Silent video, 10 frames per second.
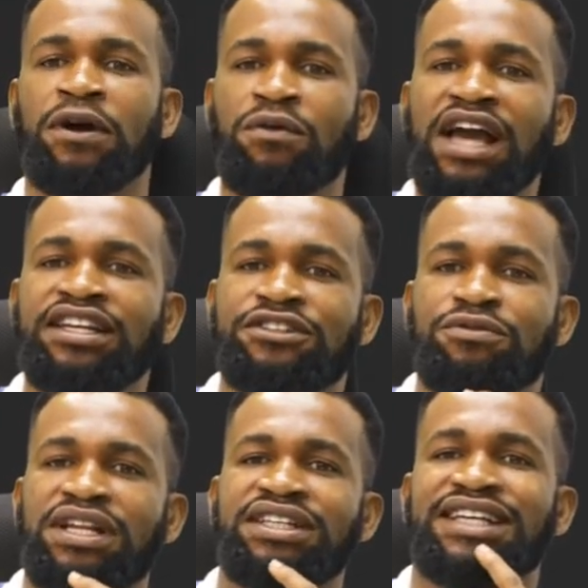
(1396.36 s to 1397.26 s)
Why
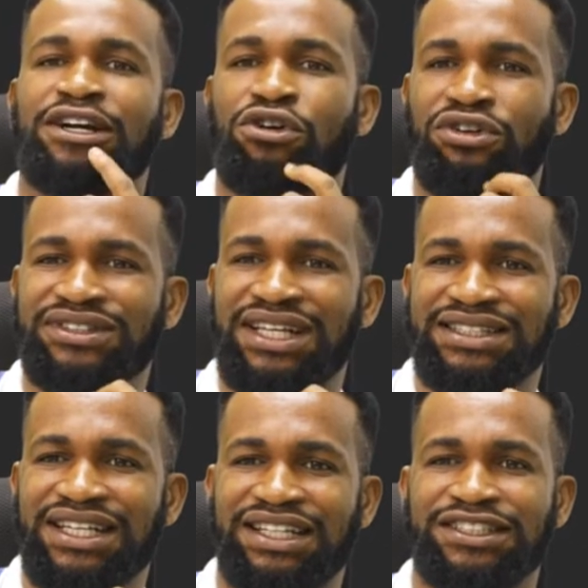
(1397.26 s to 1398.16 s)
this one is a
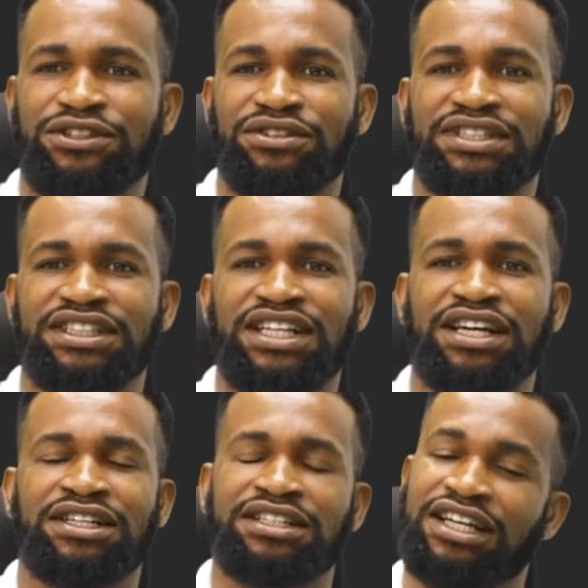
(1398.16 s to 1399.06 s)
constantan?
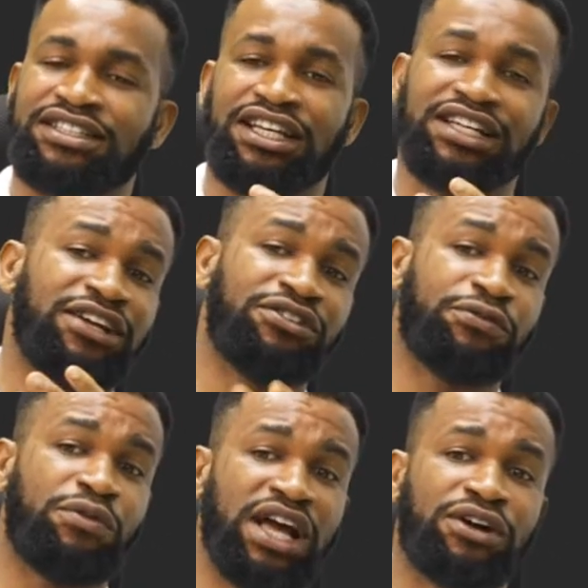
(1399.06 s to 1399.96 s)
Constantan, there is a kind
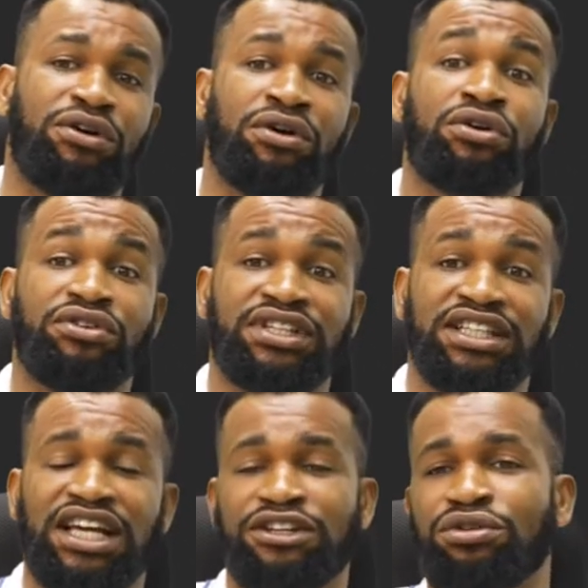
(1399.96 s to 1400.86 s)
of wire called
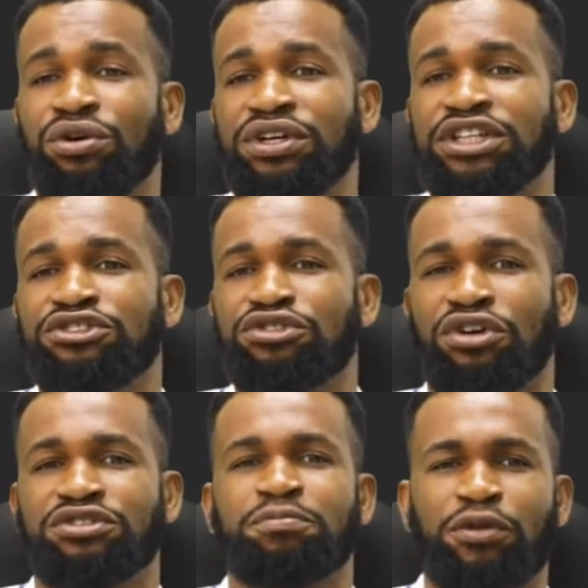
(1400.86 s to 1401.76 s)
constantan, though it's
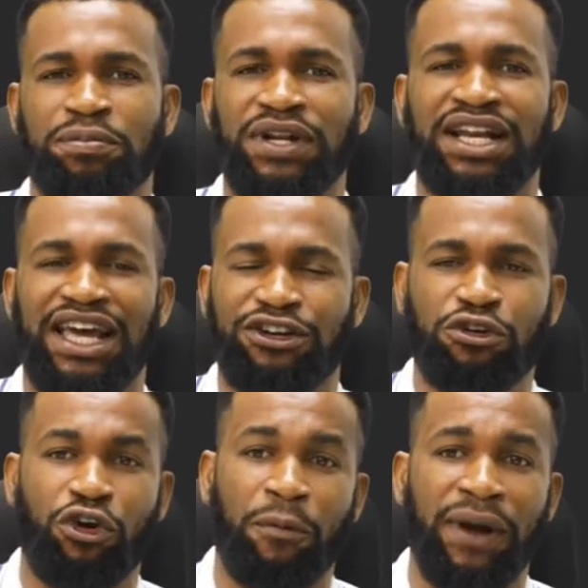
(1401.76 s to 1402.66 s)
not popular like
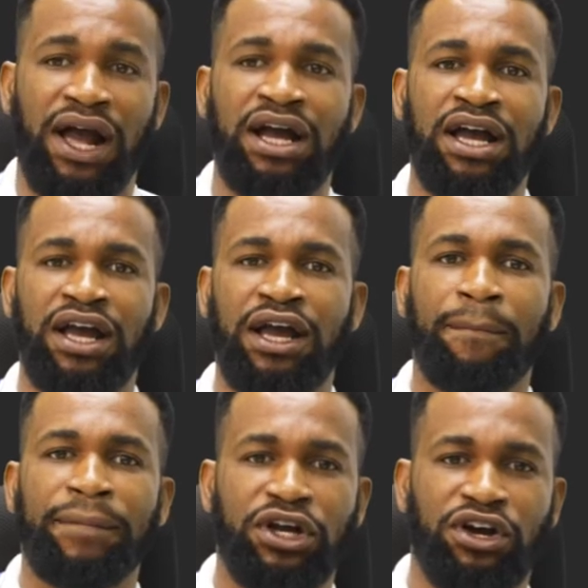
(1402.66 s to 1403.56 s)
copper
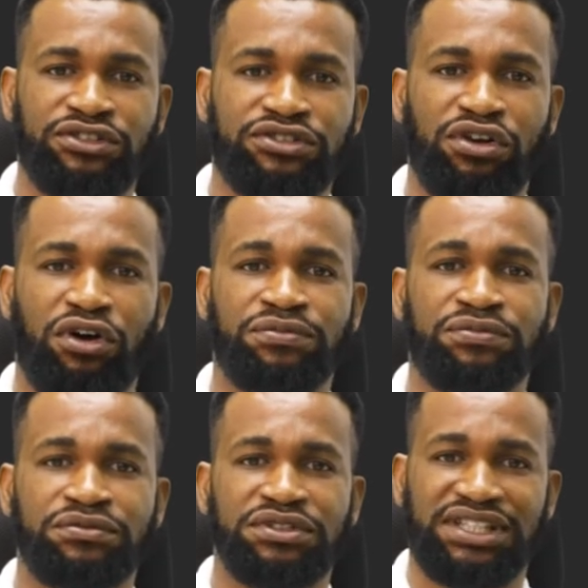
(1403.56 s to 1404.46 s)
because of
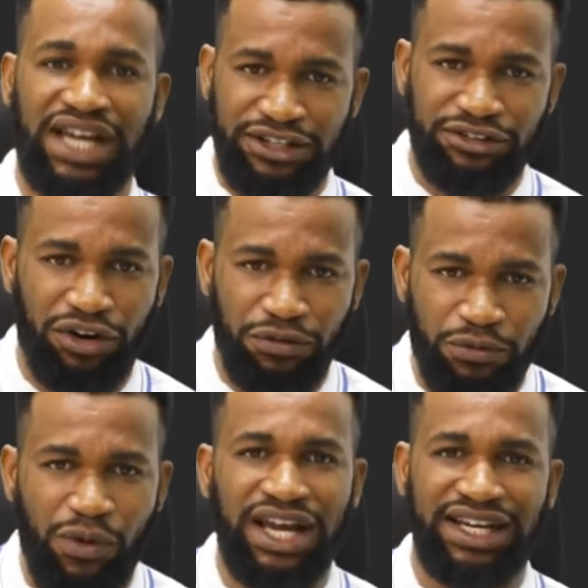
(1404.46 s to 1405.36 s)
the kind of
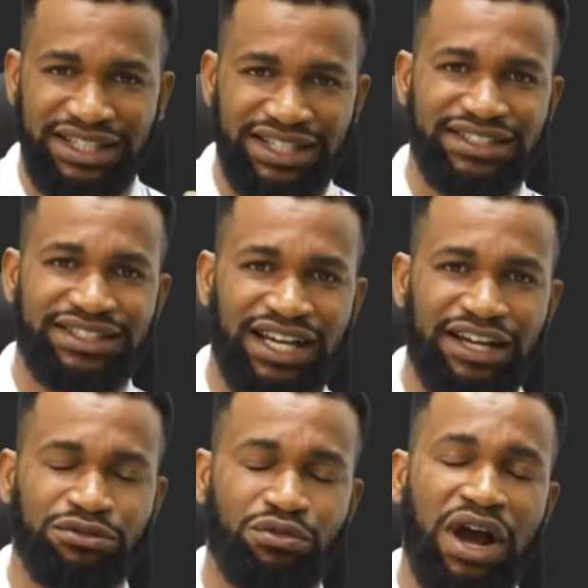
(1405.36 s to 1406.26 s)
wire it is
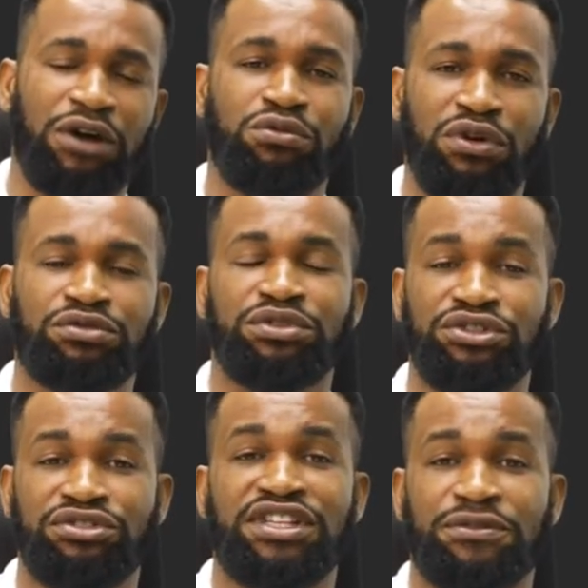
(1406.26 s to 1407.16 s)
and why what we
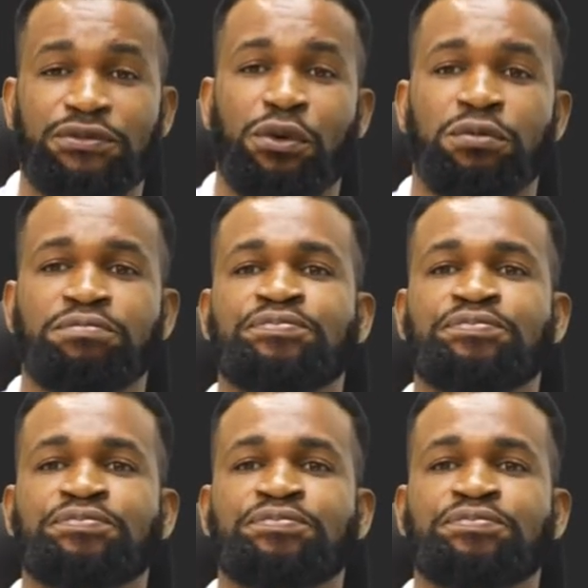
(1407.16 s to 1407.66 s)
use them for.